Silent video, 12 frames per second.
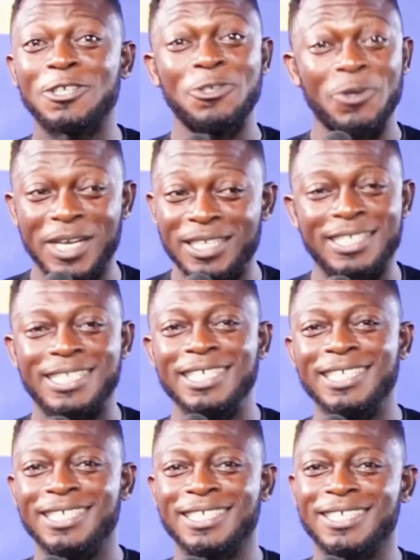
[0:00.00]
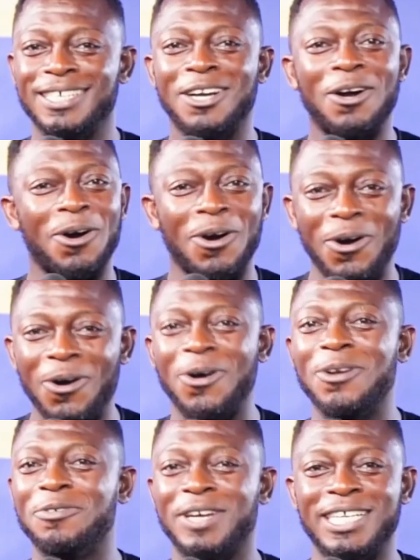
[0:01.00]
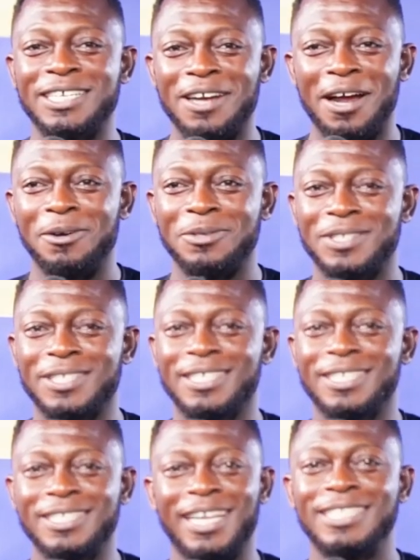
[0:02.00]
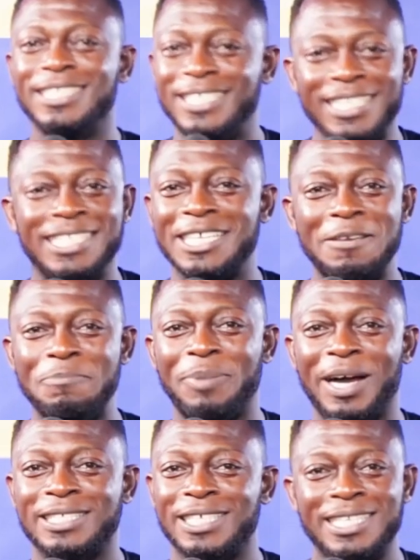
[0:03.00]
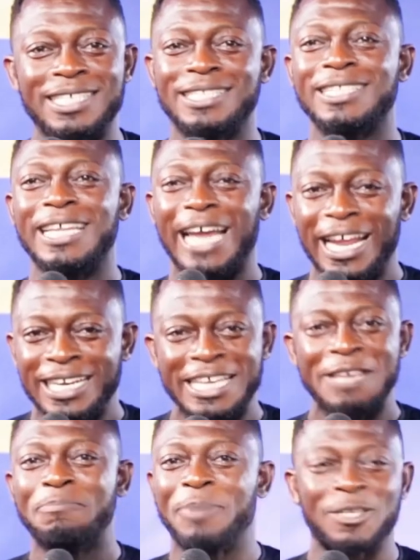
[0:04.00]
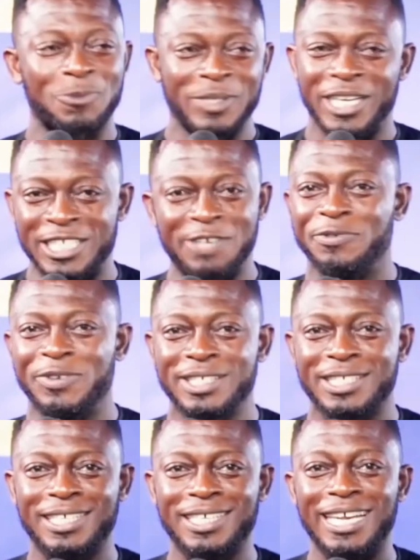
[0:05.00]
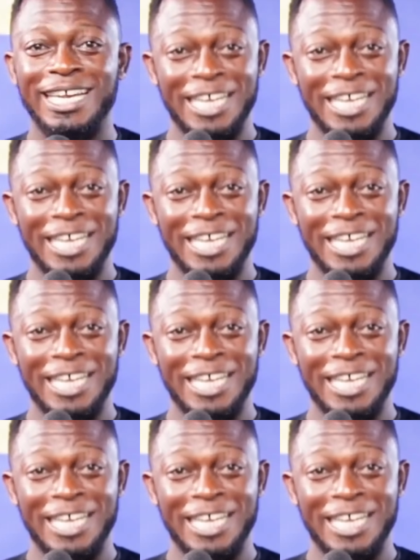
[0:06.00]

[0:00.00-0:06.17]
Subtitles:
you can see all over the grounds that this Impact is an impact with a difference. And